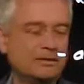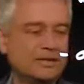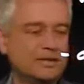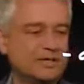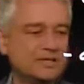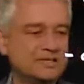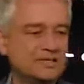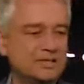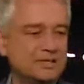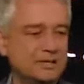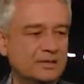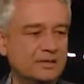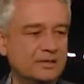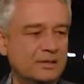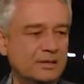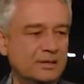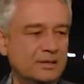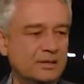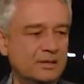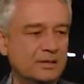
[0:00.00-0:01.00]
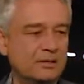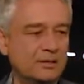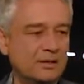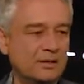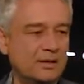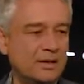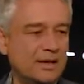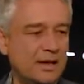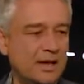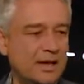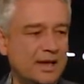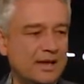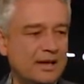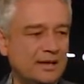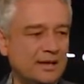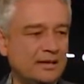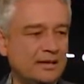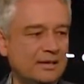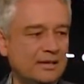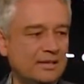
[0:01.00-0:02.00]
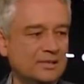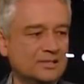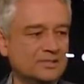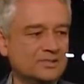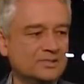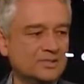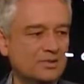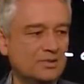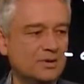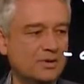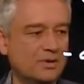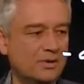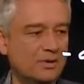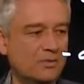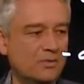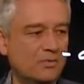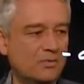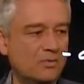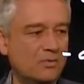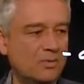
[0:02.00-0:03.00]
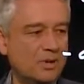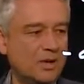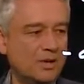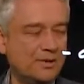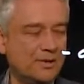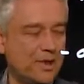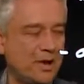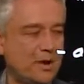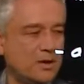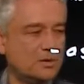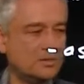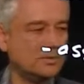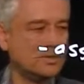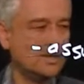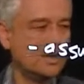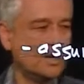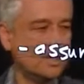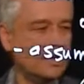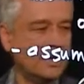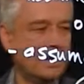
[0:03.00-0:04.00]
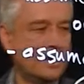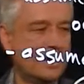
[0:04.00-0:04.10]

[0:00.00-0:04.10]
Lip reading: this n is well known,